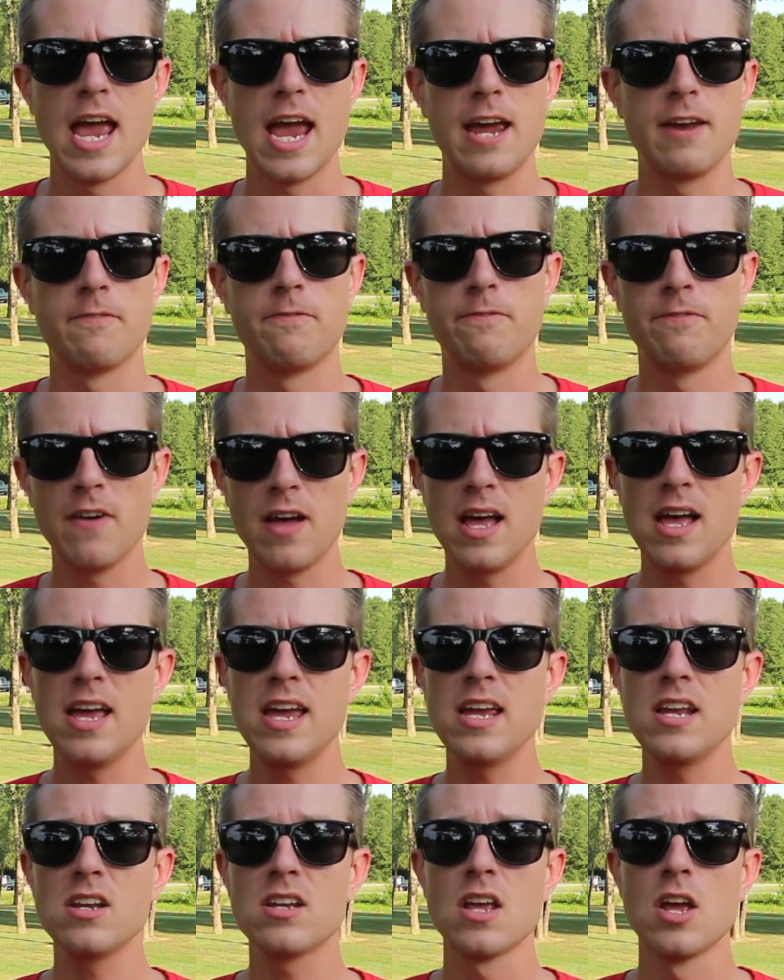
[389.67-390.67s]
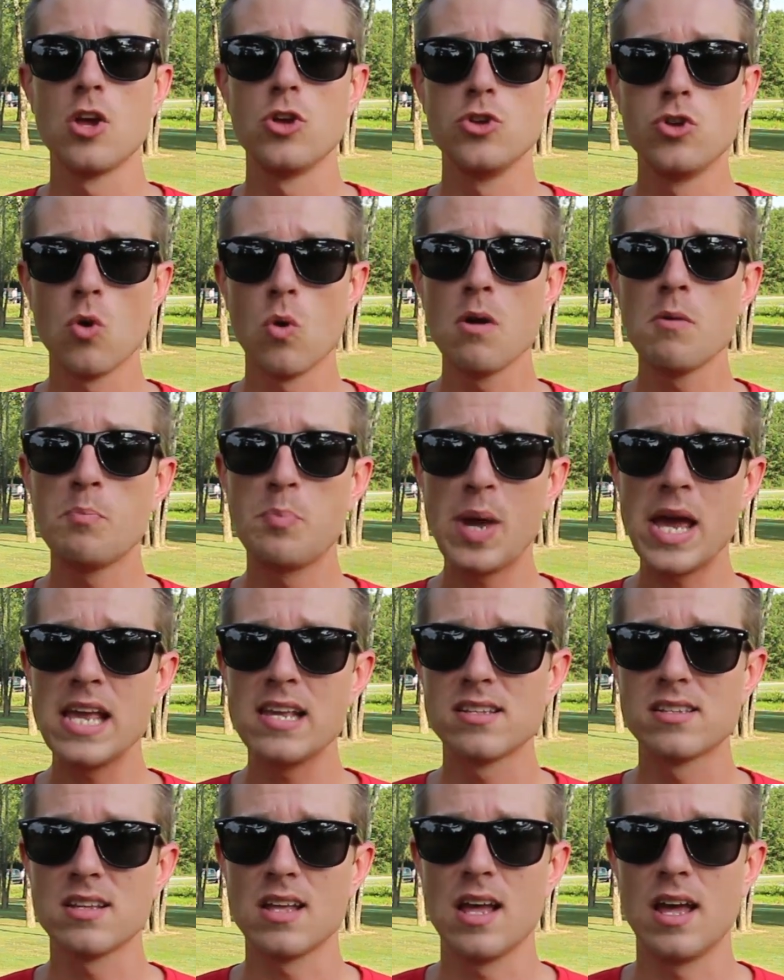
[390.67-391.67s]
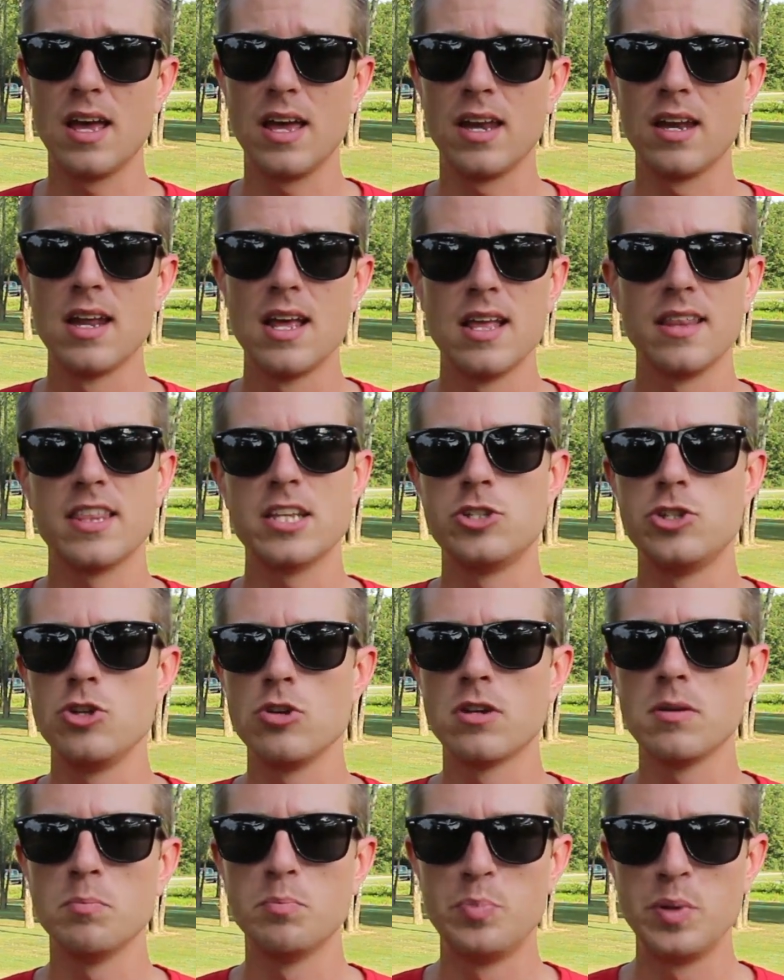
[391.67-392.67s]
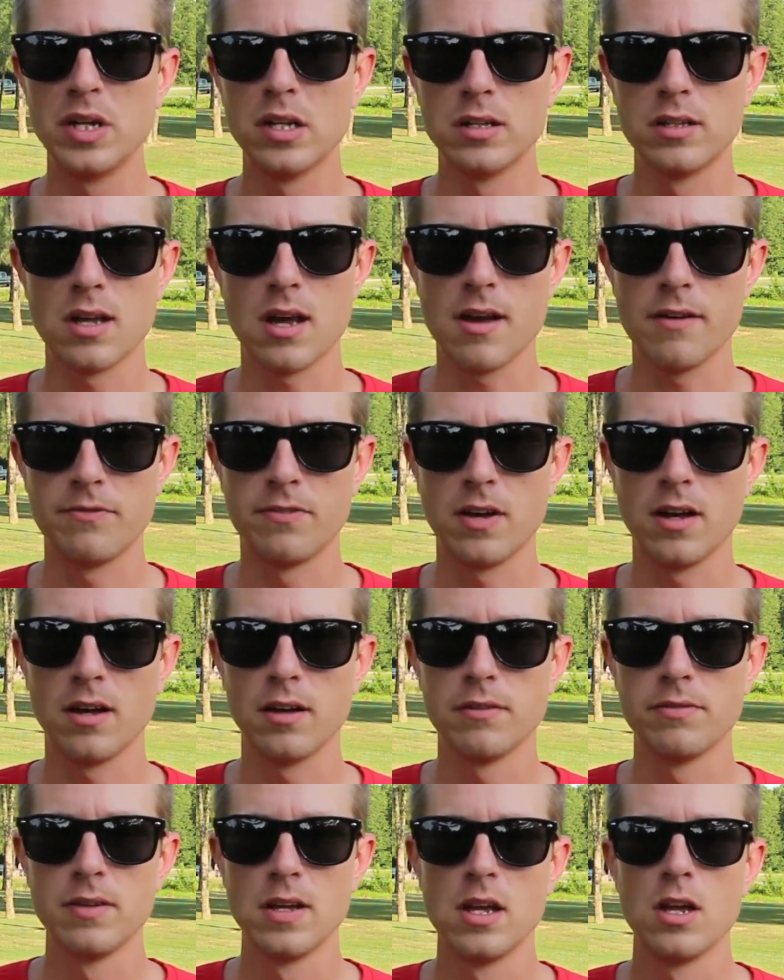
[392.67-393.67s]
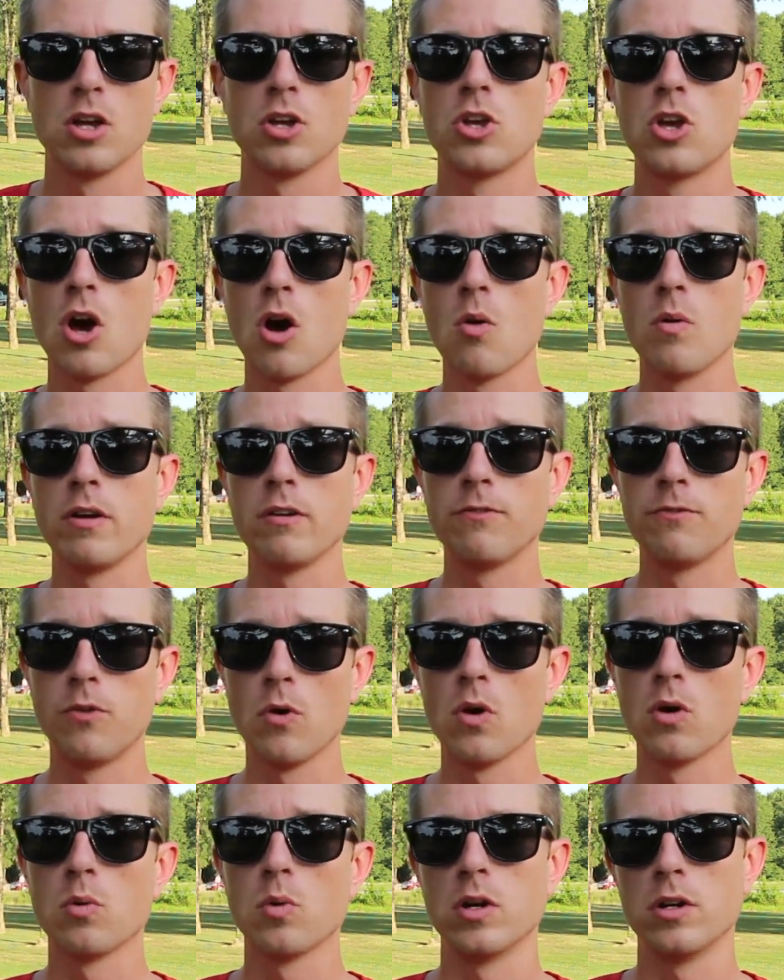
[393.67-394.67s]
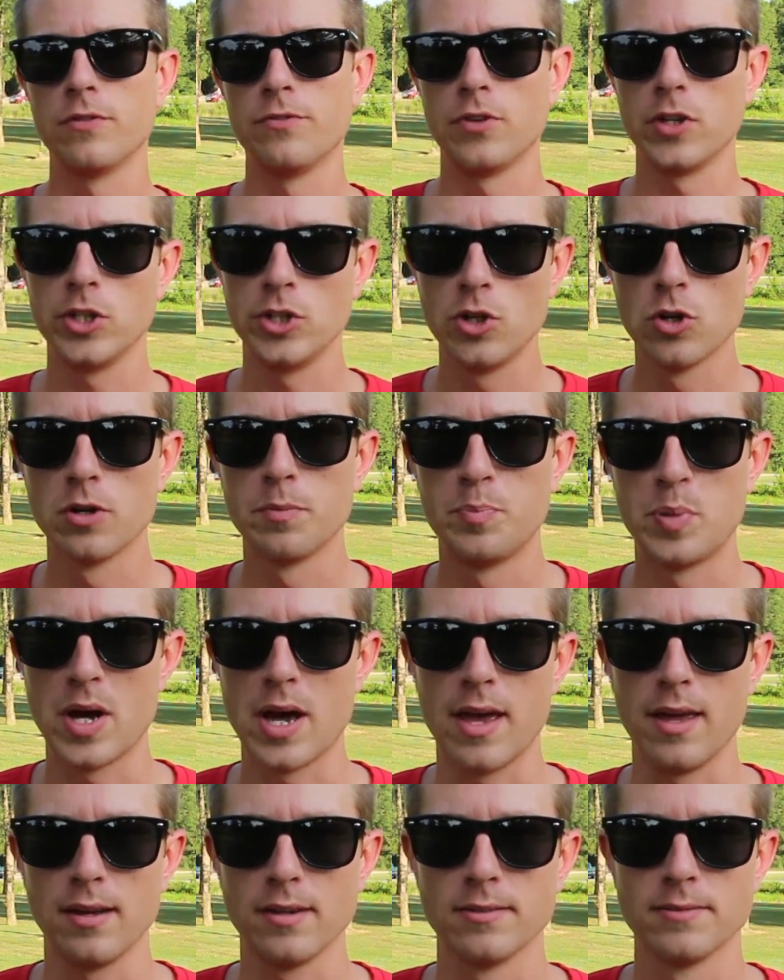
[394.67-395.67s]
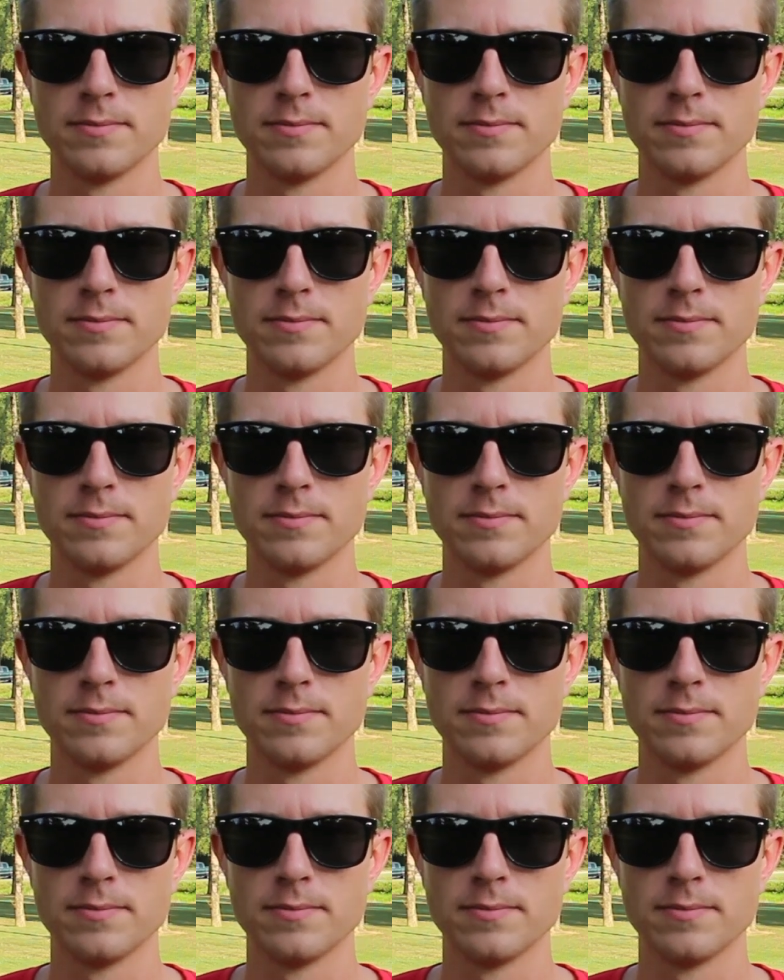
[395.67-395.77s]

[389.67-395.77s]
and find your baseline that you can build off of going forward for your putt.